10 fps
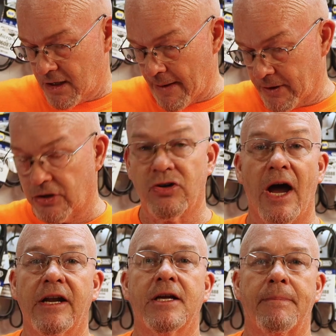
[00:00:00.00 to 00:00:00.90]
I'm going to
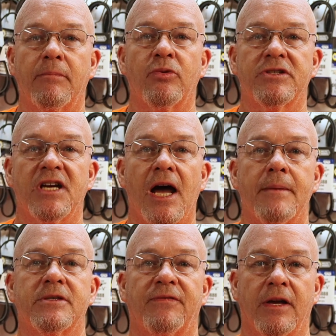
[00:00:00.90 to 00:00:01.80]
try it a couple more
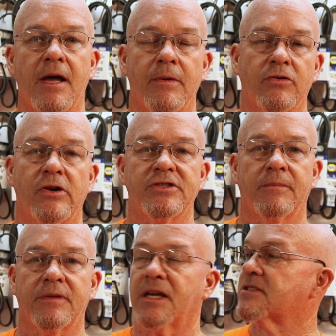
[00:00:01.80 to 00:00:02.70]
times. If I come across
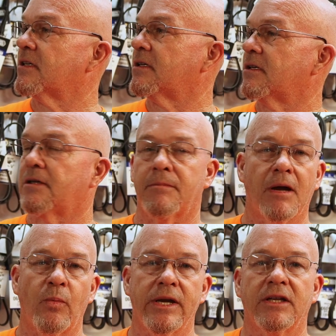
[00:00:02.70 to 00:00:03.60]
some things in, the, in
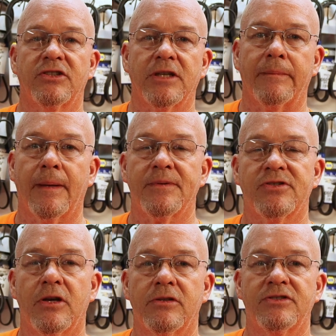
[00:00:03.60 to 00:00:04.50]
my week in the shop
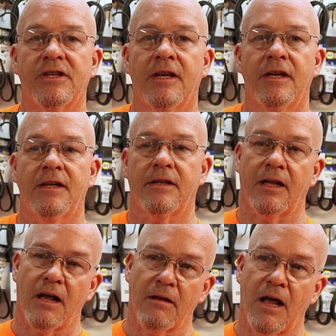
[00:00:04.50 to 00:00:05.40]
episodes,
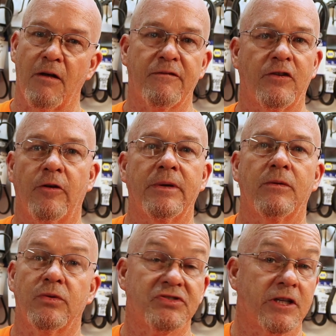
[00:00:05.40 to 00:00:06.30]
then I'll, I'll film it
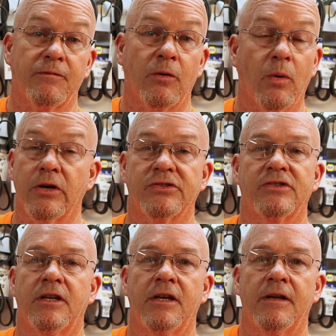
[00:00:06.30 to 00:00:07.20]
and we'll see if it works.